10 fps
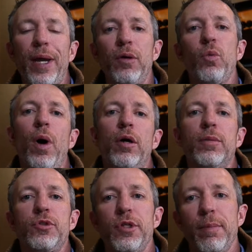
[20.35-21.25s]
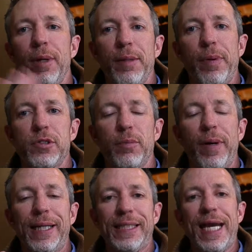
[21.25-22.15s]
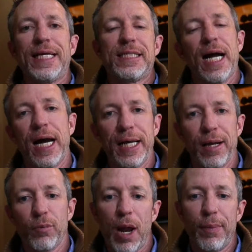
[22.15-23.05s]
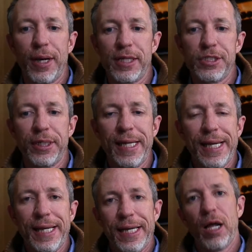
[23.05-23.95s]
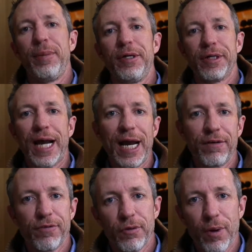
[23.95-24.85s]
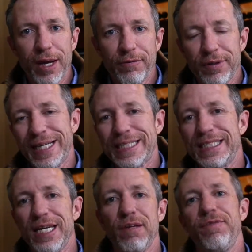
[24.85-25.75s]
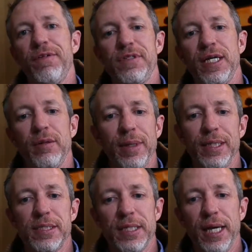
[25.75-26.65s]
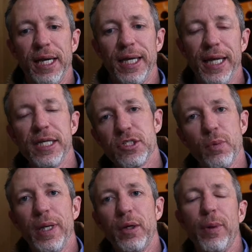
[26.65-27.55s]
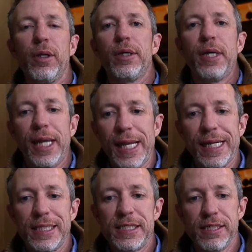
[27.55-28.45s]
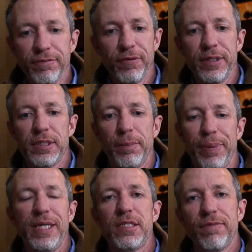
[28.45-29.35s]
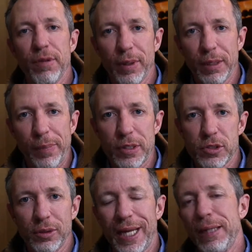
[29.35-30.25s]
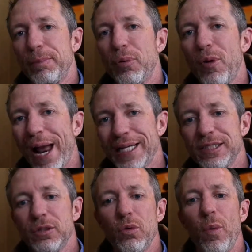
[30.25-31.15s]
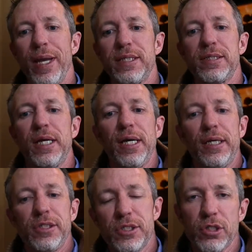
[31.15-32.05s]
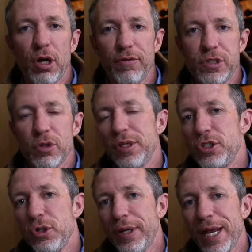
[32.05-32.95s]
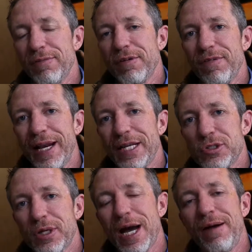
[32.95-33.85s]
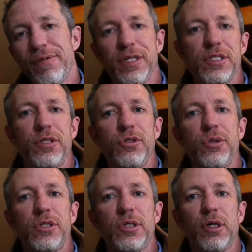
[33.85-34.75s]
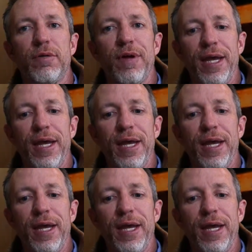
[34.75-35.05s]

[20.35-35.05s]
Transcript: and welcome to the Money Puzzle Podcast. I am Robert Edgen, and I'll be your guide for the ride for the next 10 to 15 minutes. Each week, we look at a different piece of the money puzzle and practical ways to solve it so that you can have the financial confidence that you deserve